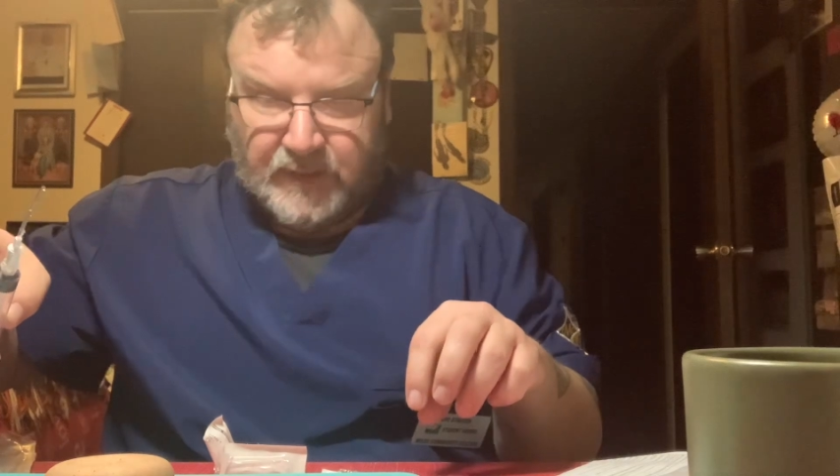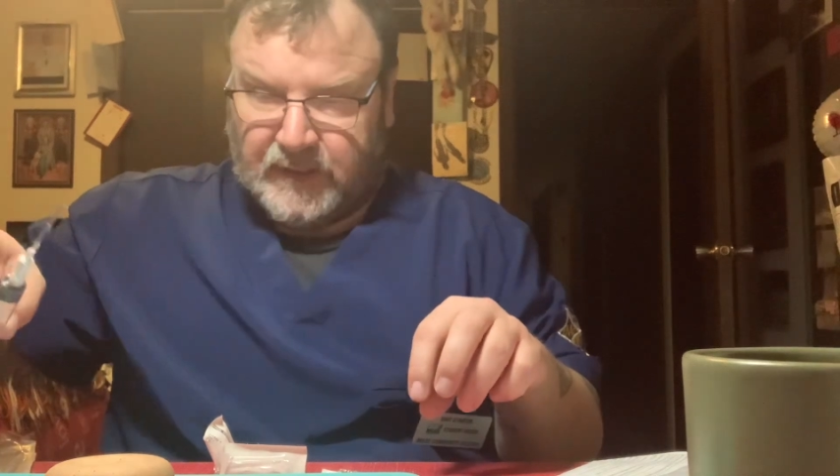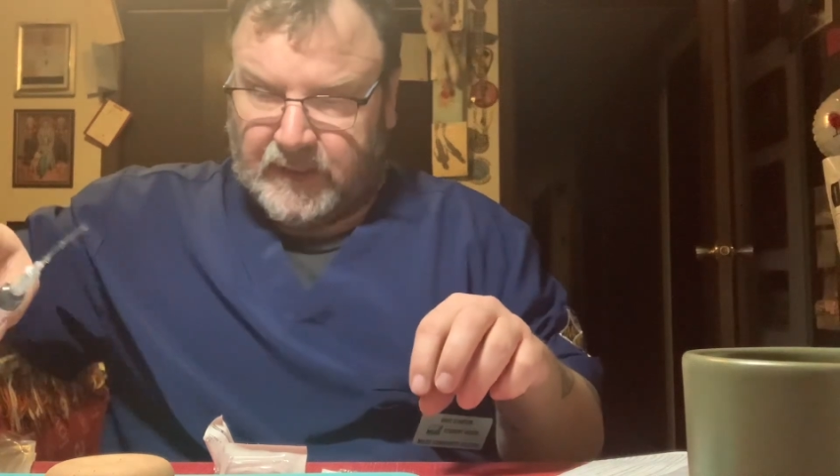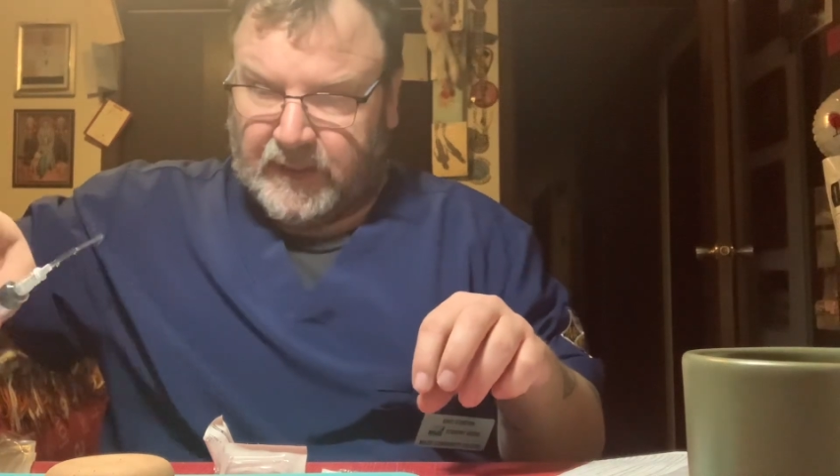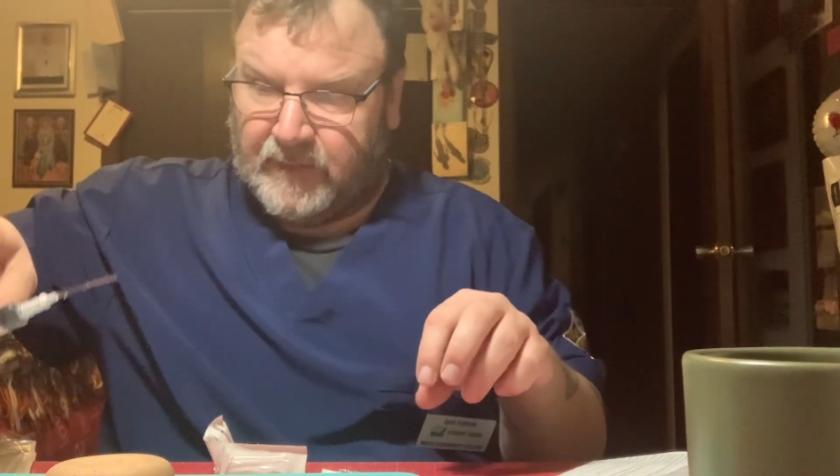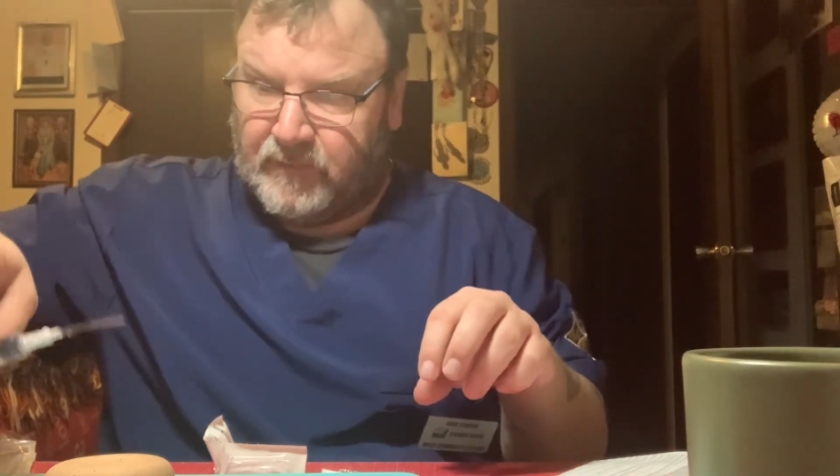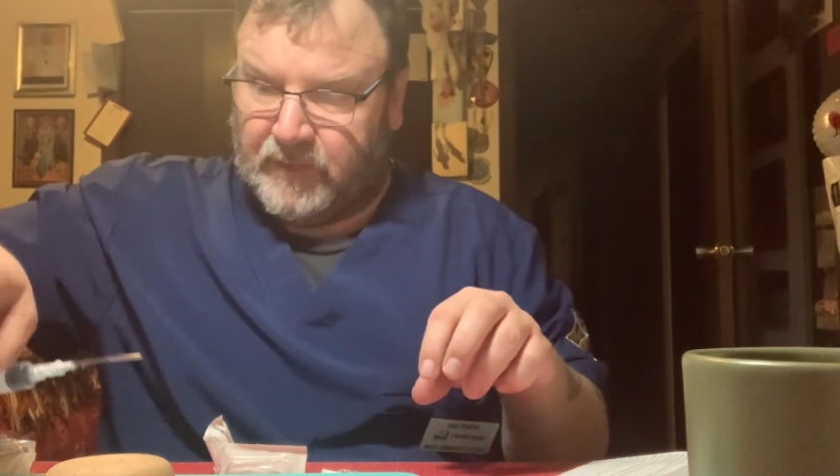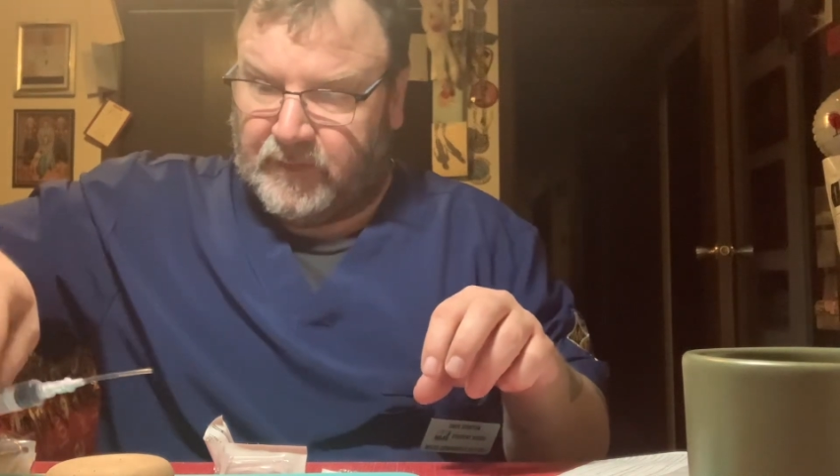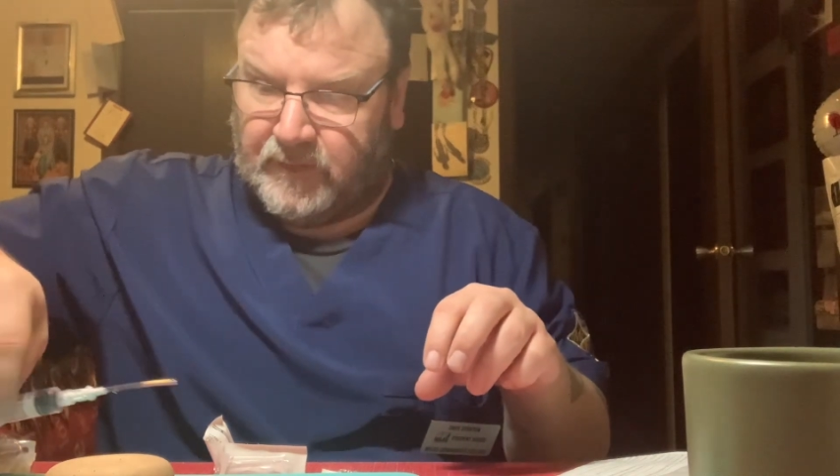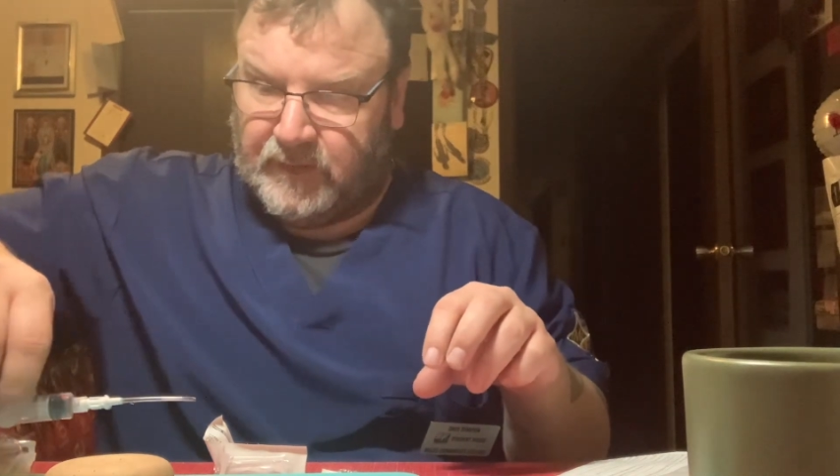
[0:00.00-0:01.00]
I
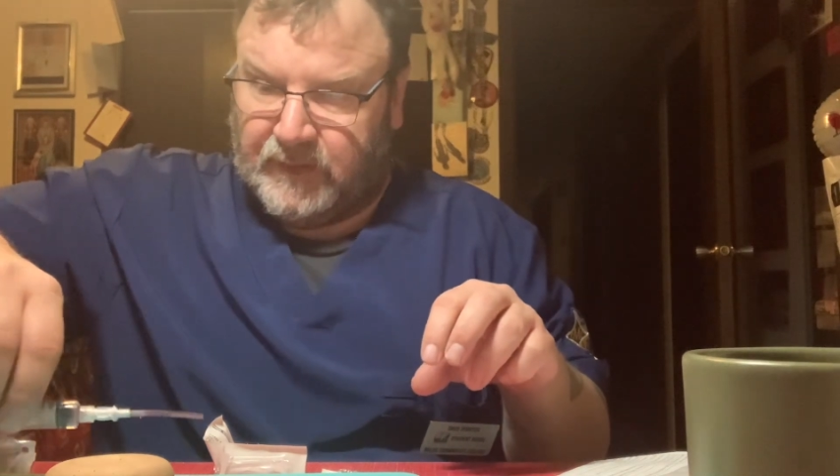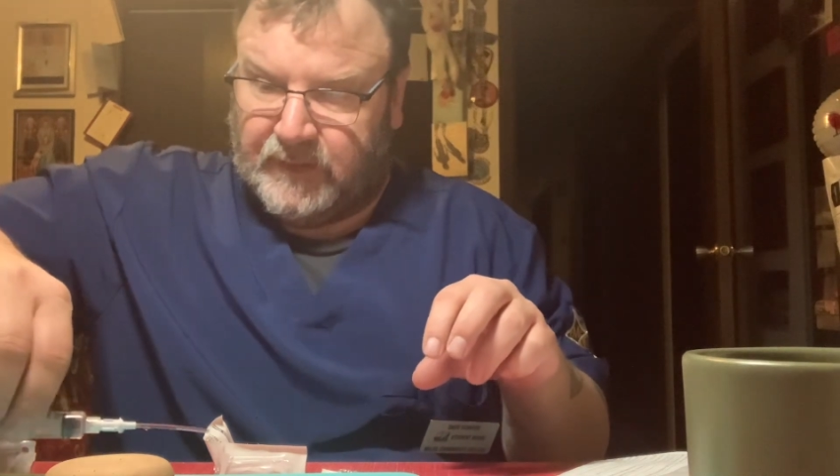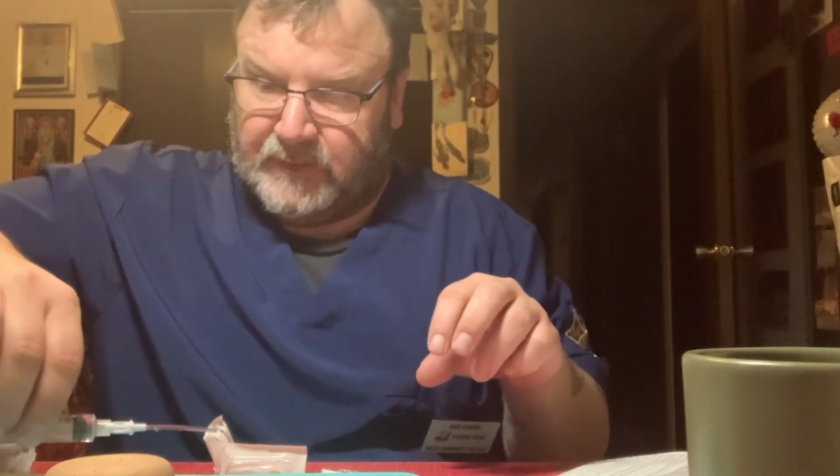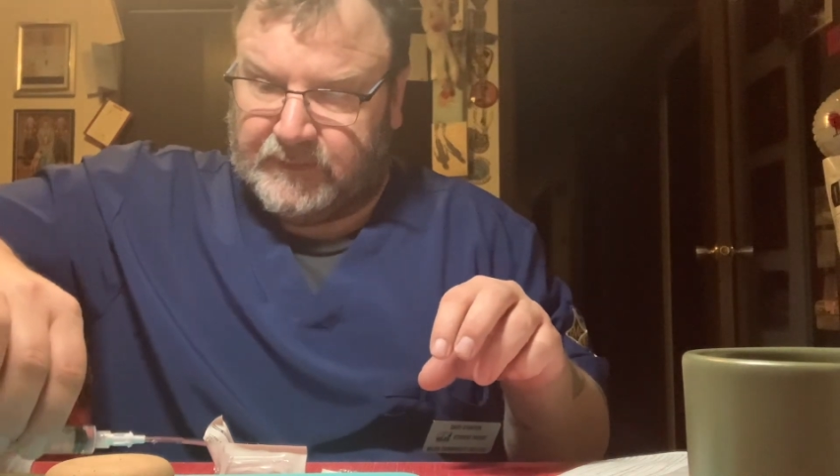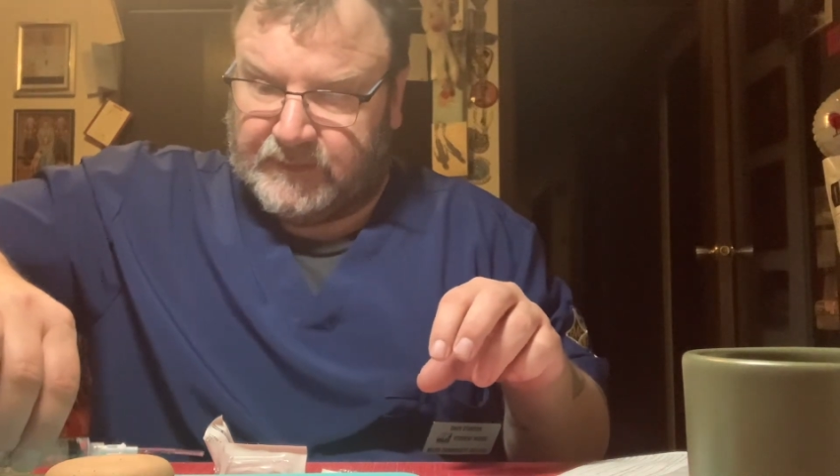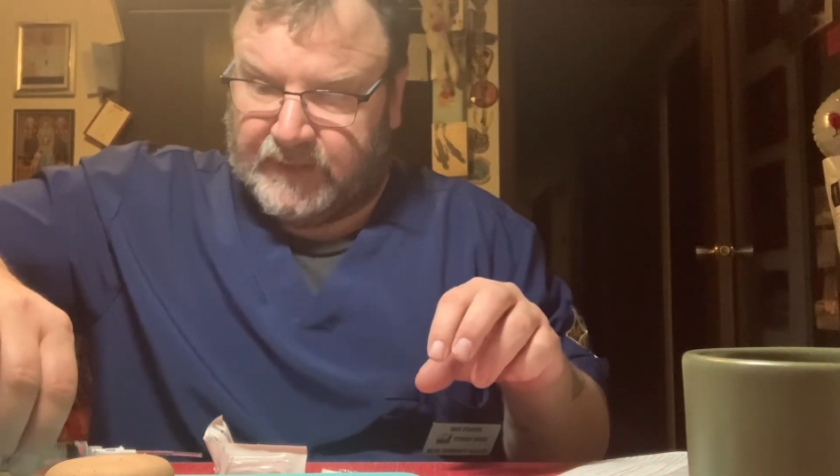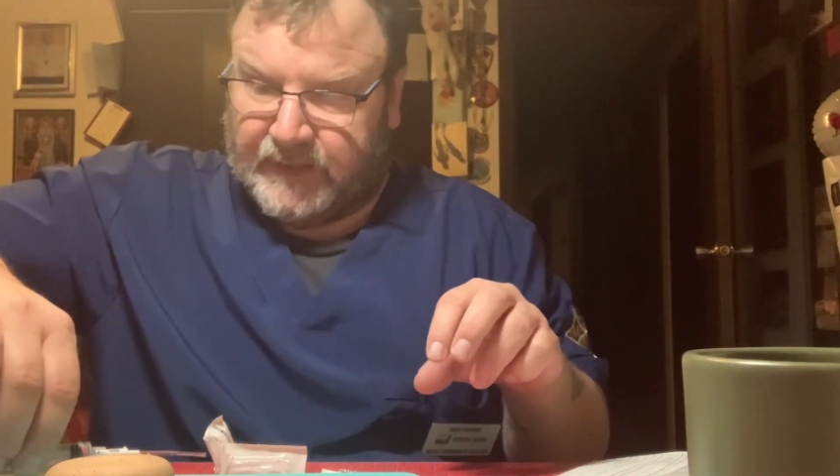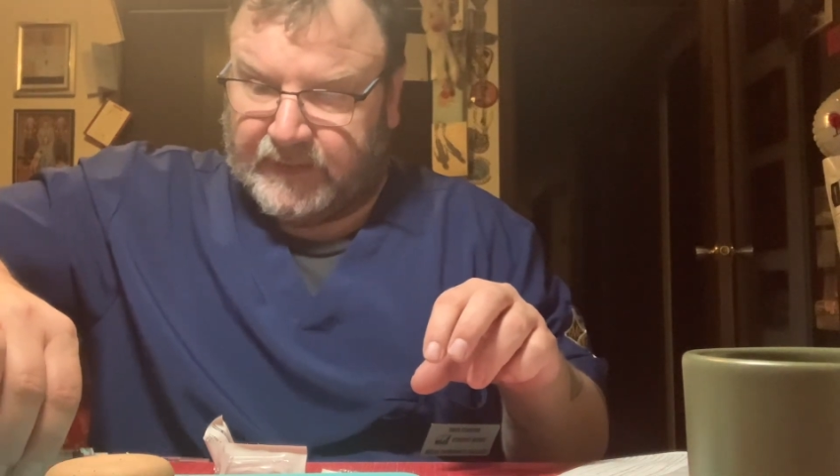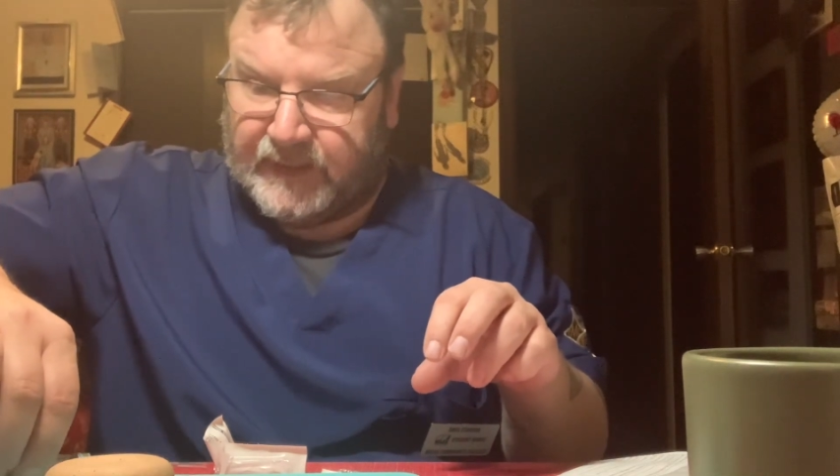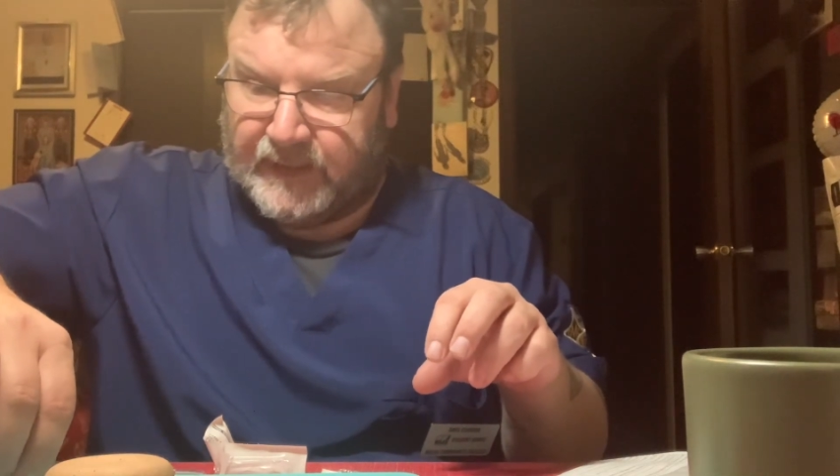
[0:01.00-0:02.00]
will
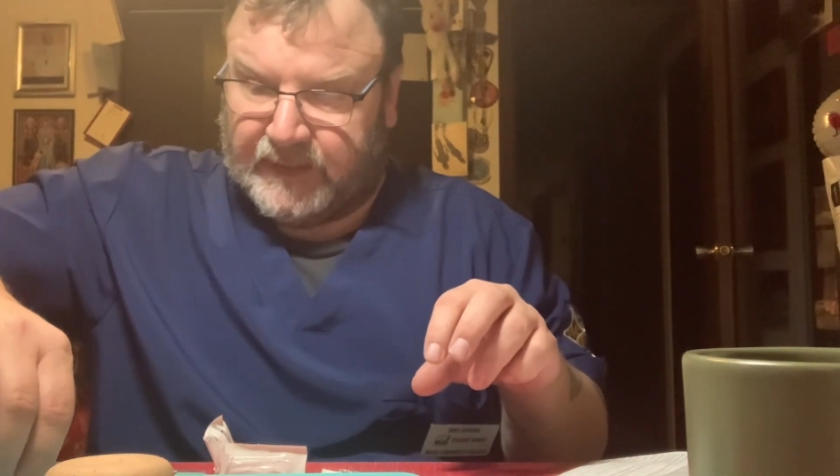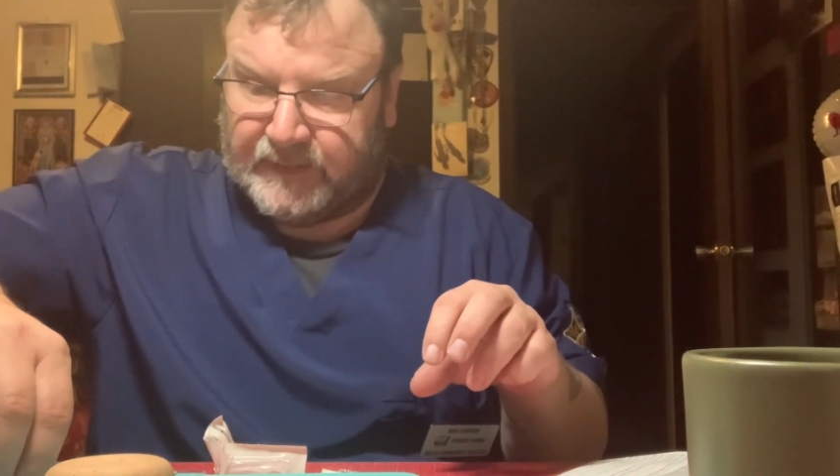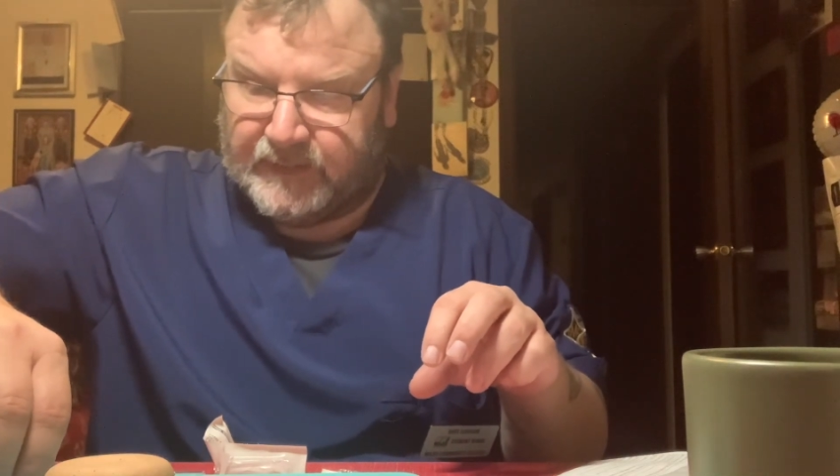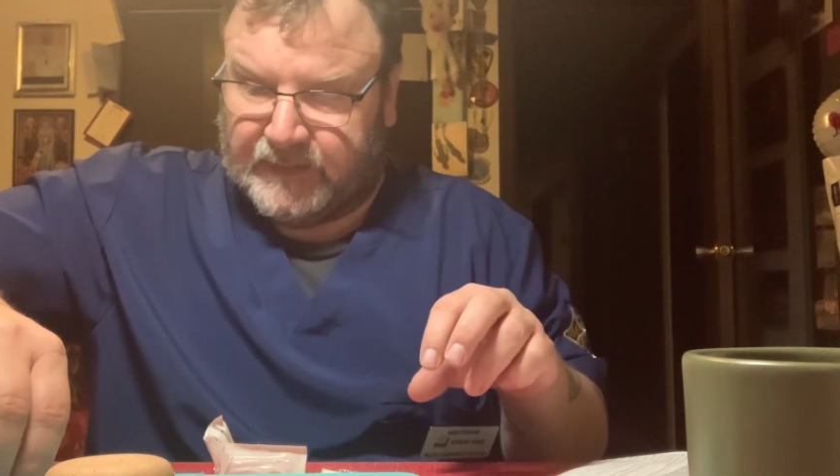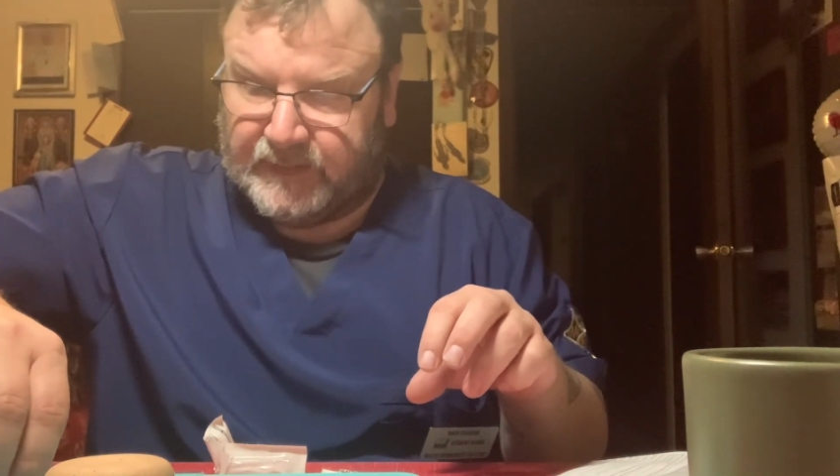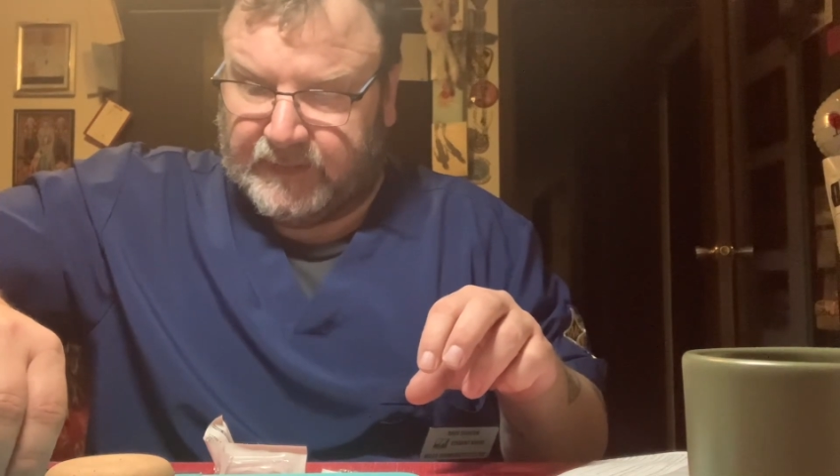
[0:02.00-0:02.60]
set that